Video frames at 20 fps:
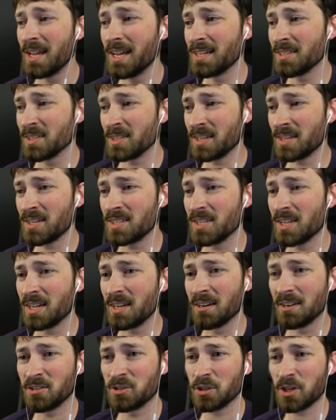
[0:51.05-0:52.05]
It's like I
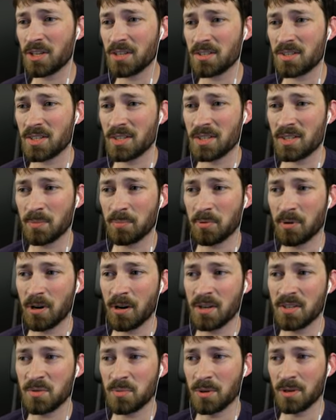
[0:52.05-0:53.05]
said, I try to stay
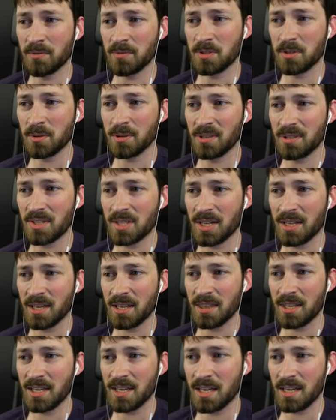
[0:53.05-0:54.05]
surprised whenever doing this kind
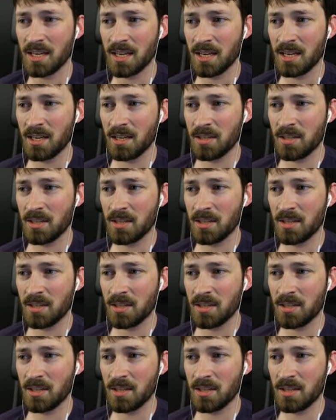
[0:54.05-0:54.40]
of thing.